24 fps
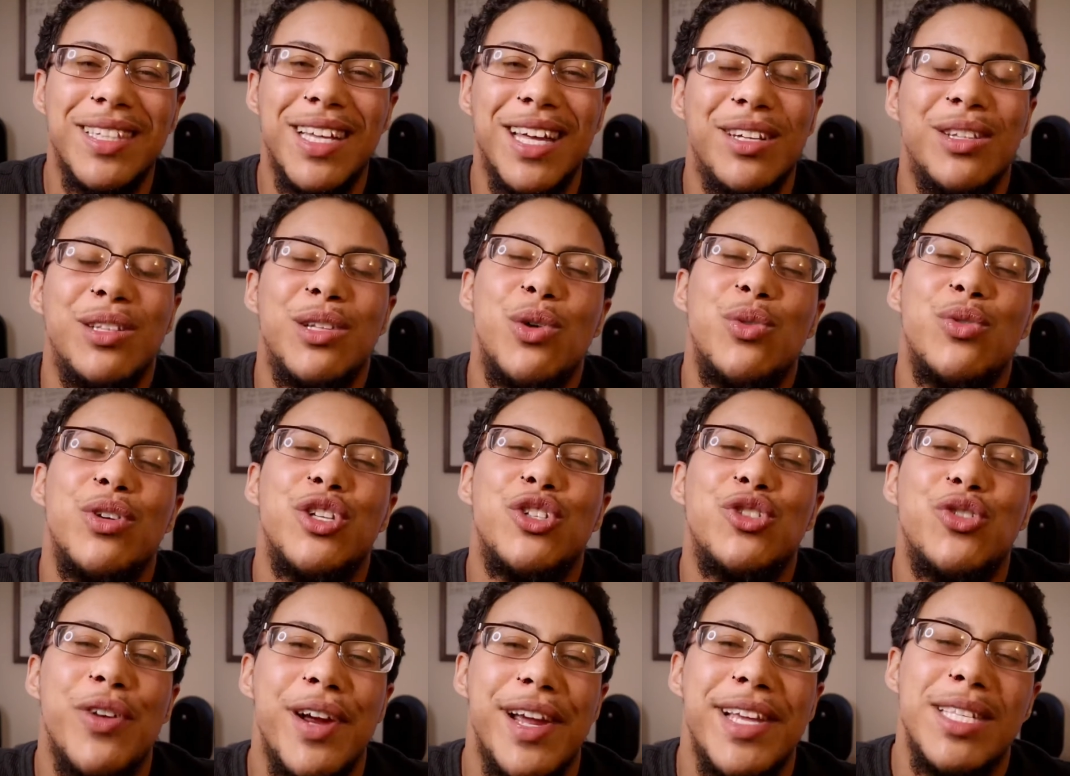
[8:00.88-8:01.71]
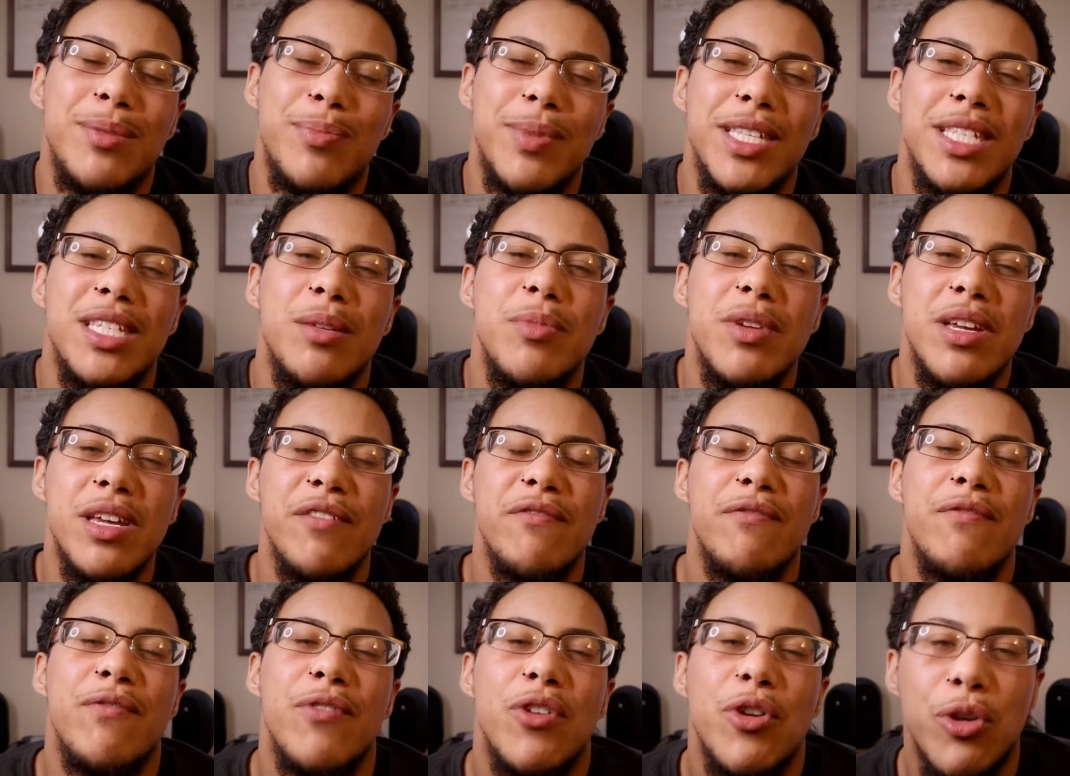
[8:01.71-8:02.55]
let alone a trans man, to be
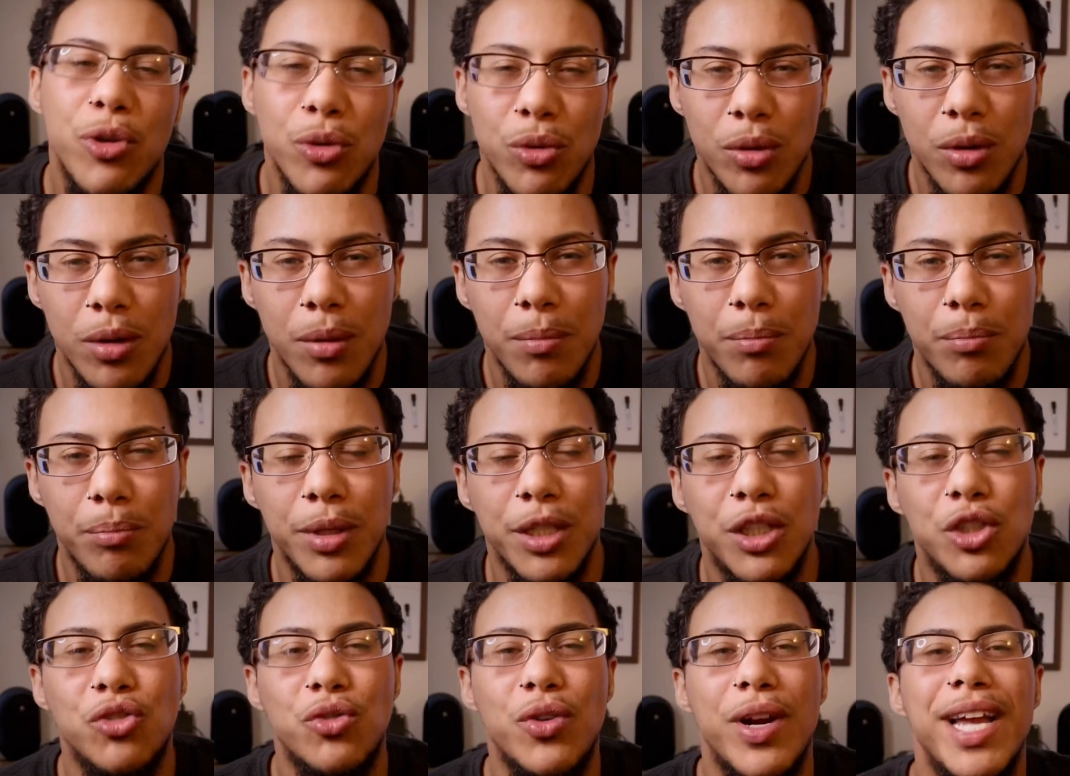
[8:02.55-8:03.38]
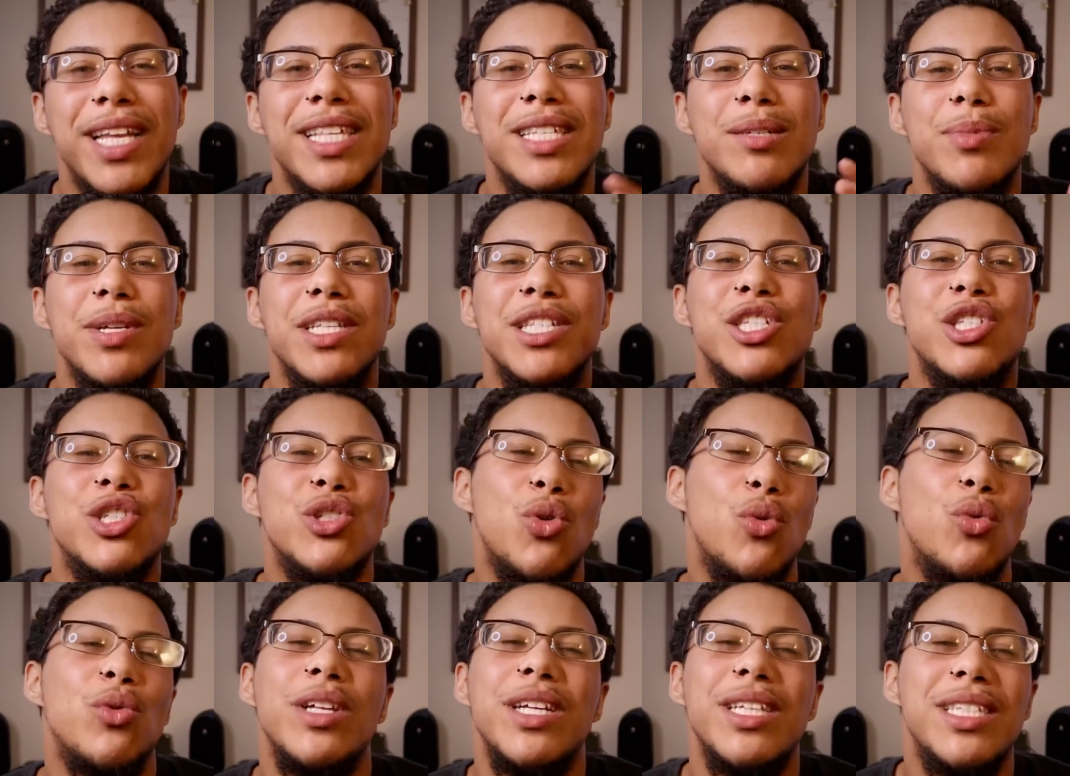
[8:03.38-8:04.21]
infertile, but trans men
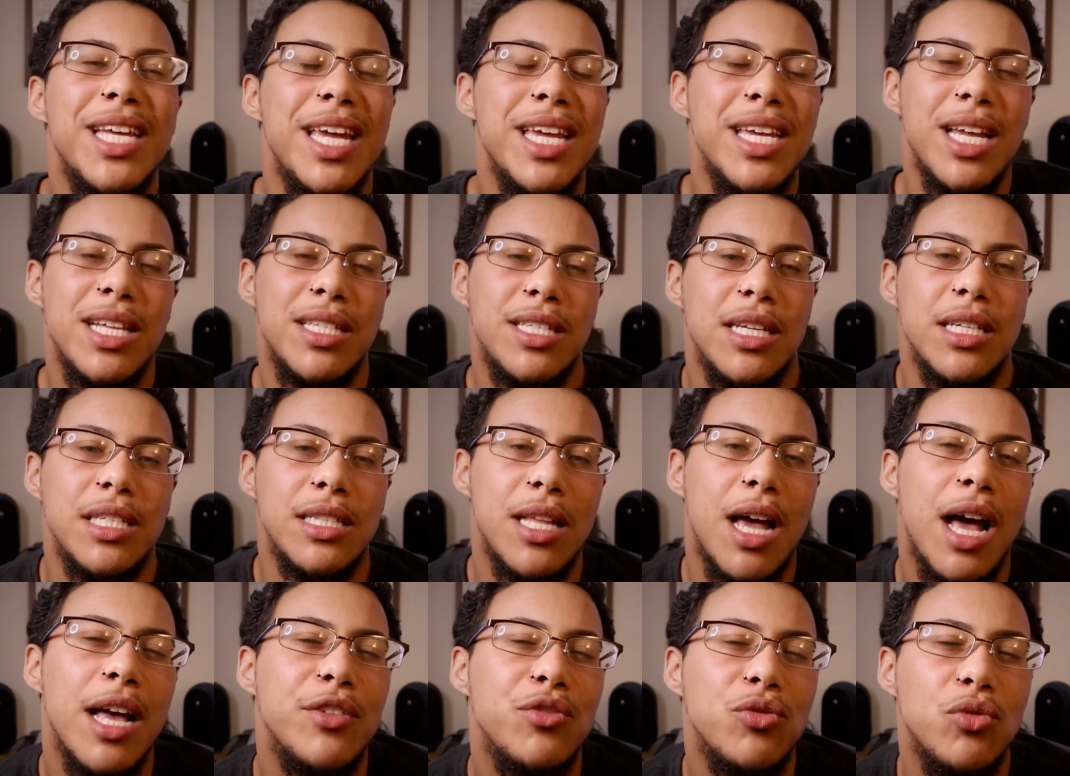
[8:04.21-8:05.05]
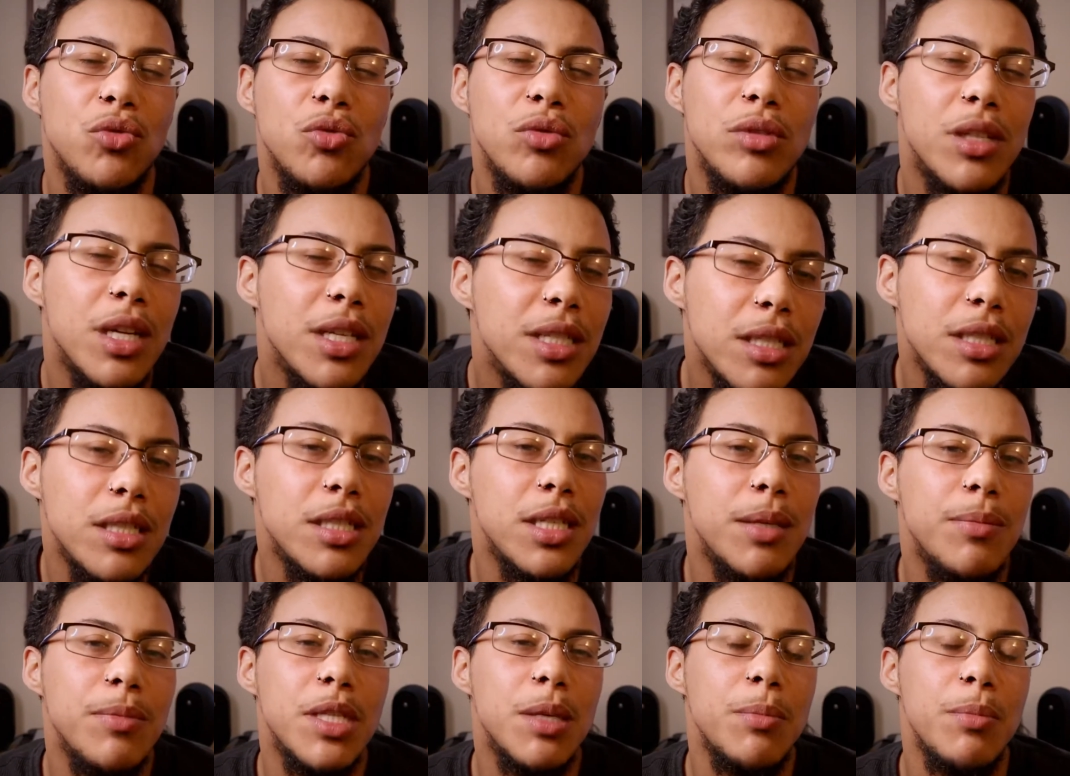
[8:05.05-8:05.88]
solely taking testosterone doesn't
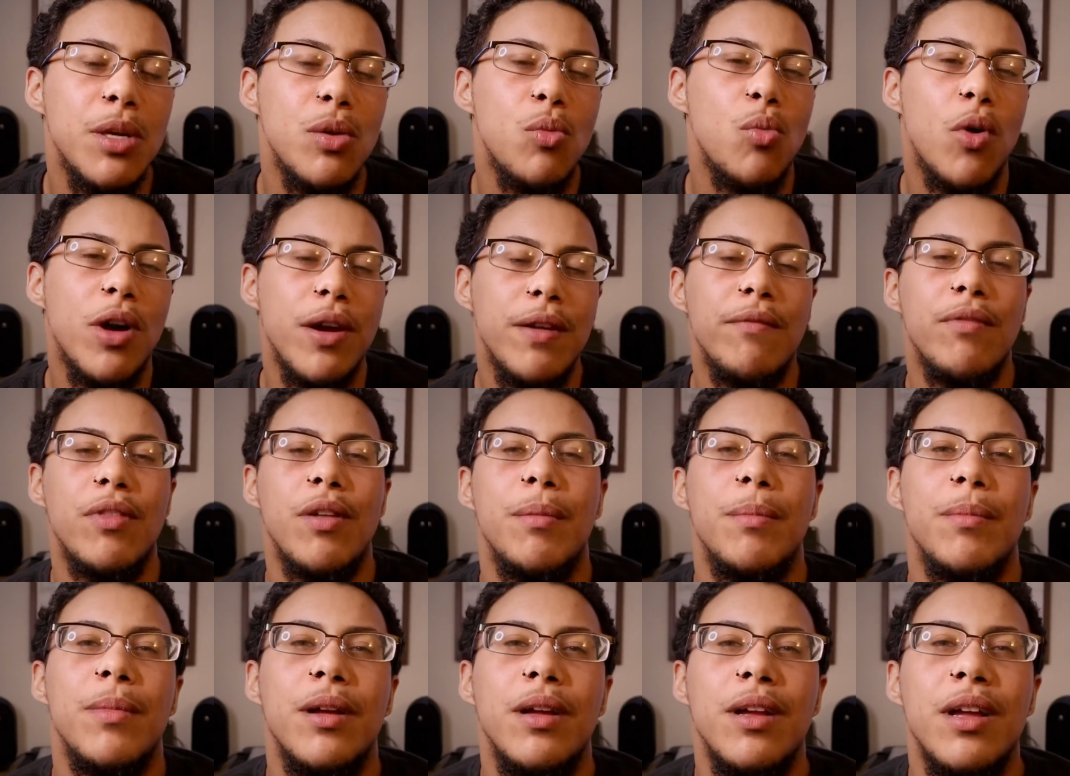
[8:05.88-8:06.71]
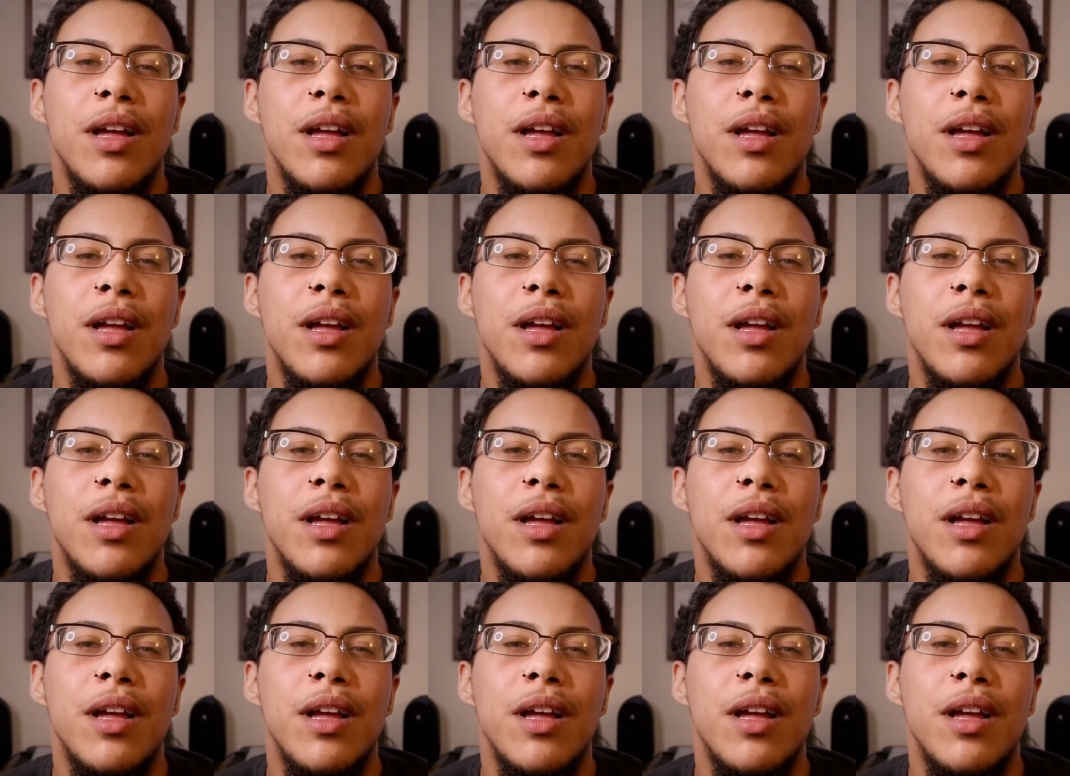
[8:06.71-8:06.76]
seem to be one of them.